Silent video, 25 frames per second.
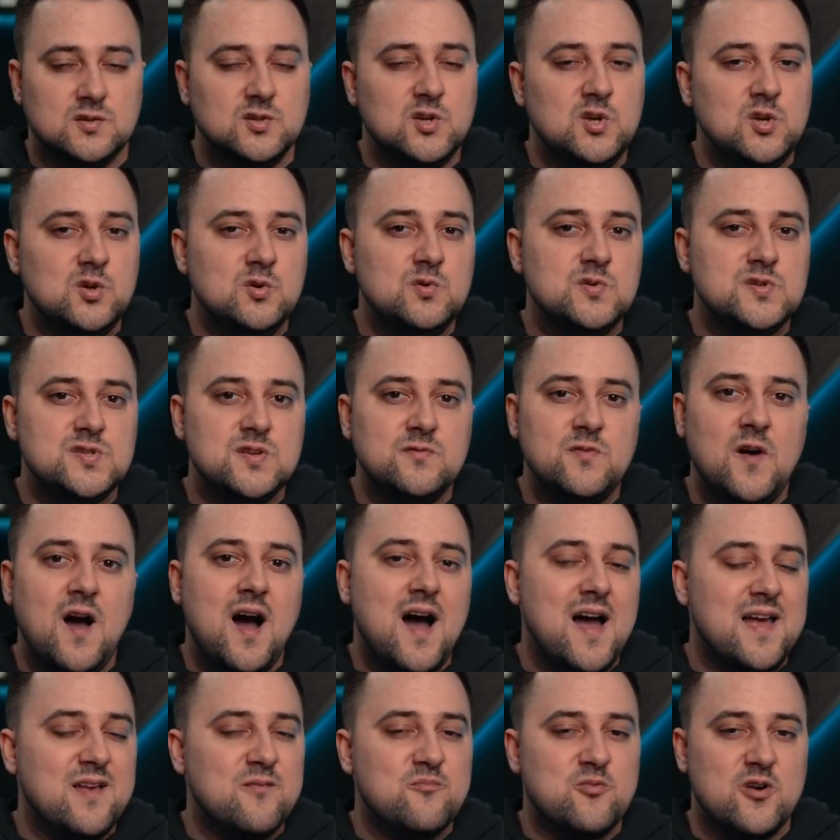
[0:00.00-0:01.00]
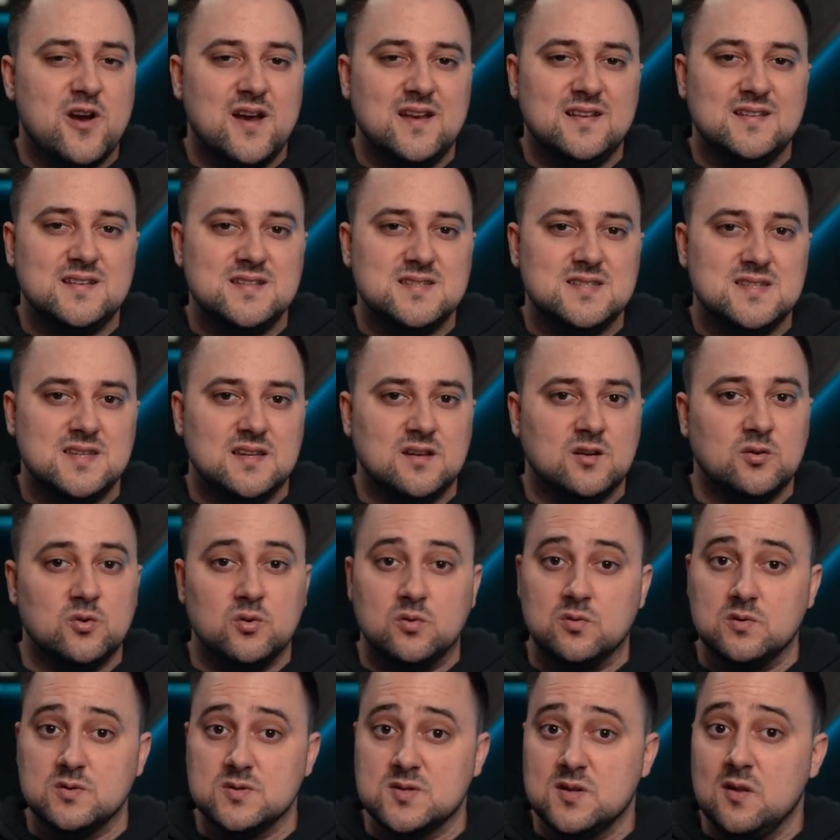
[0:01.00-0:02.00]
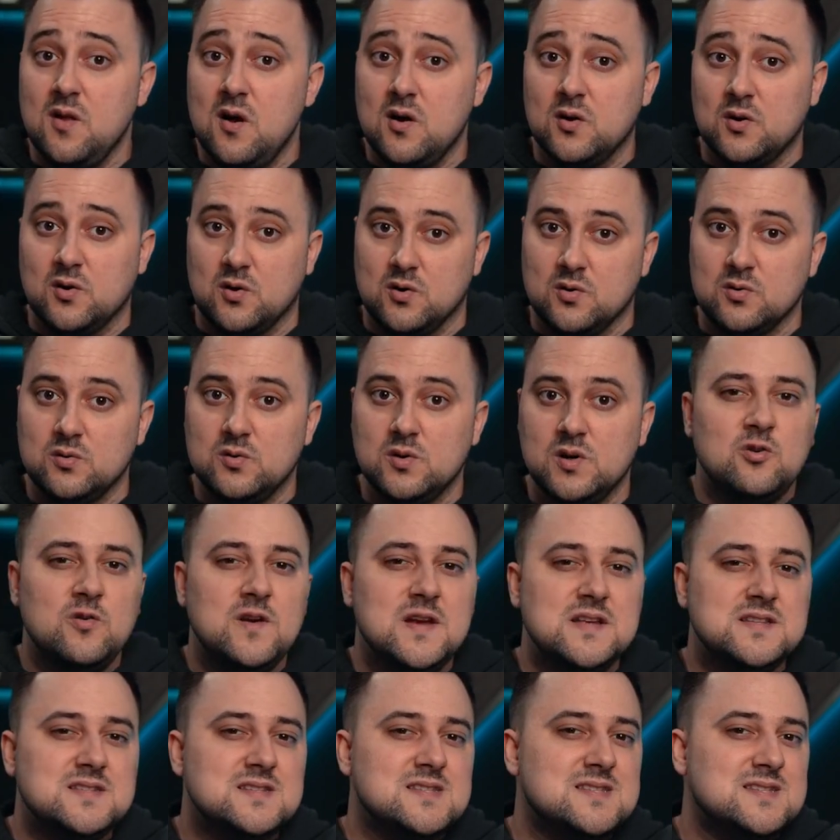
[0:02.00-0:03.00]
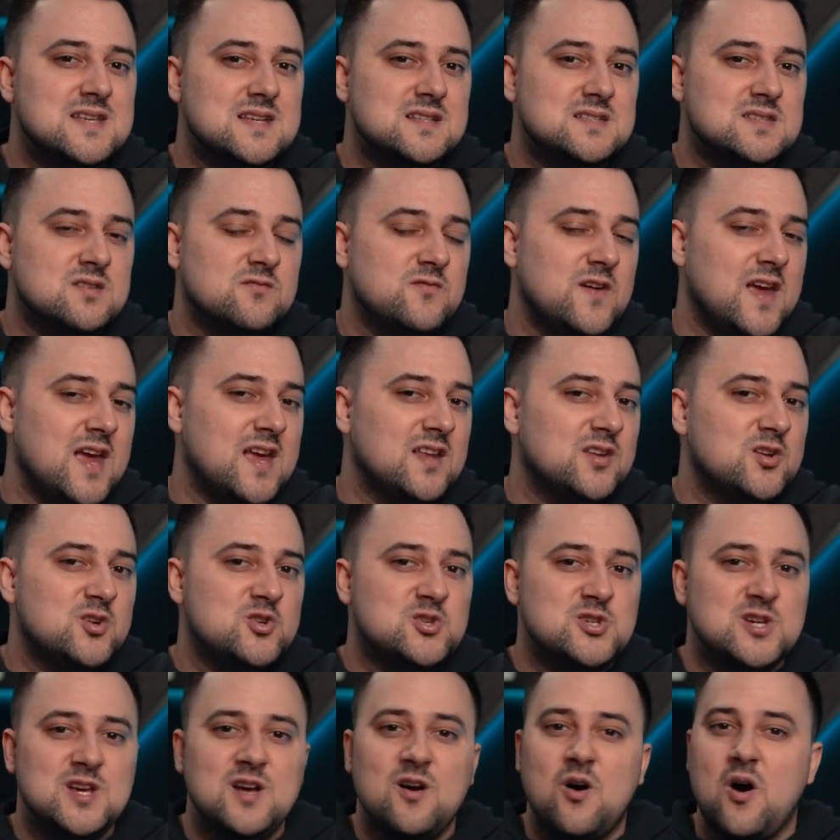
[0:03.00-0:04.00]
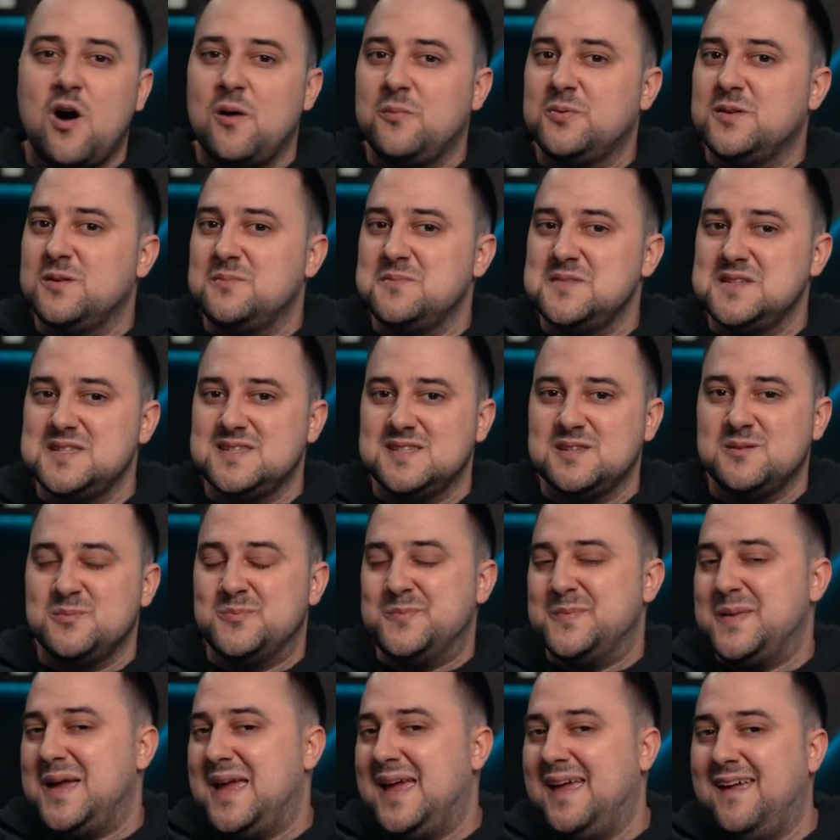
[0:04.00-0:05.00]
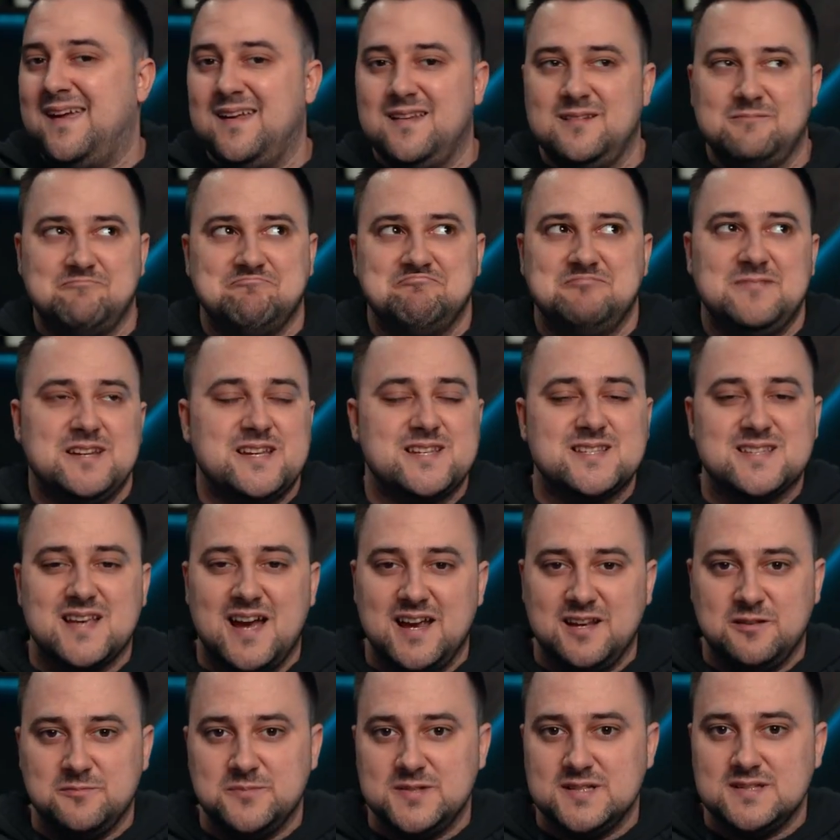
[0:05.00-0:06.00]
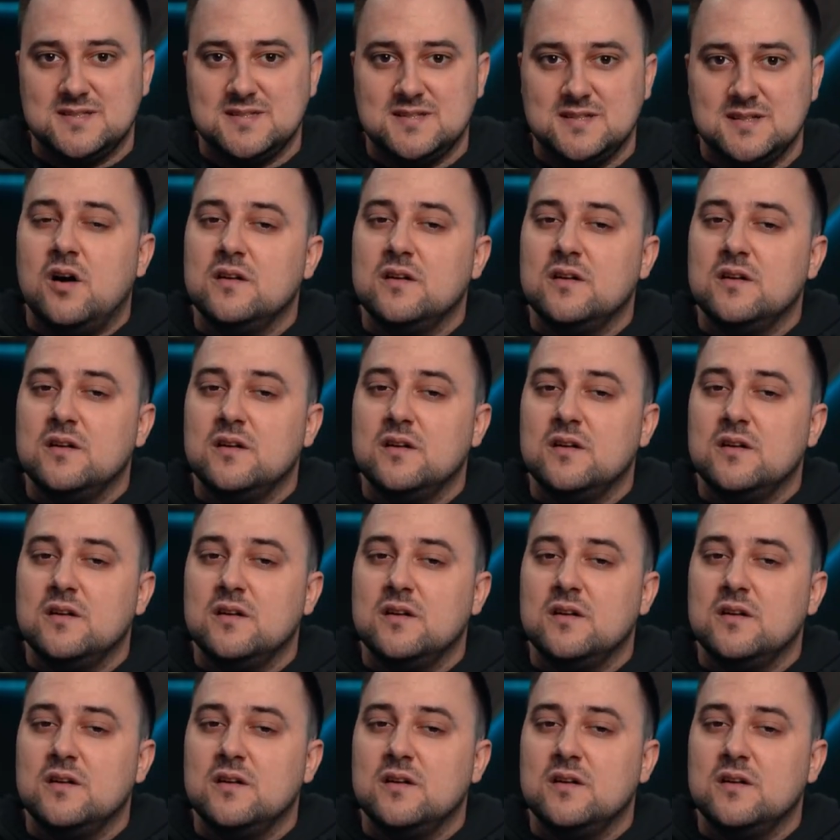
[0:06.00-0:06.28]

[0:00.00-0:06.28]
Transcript: The use of high brightness in Google's logo creates a sense of energy, optimism, and excitement.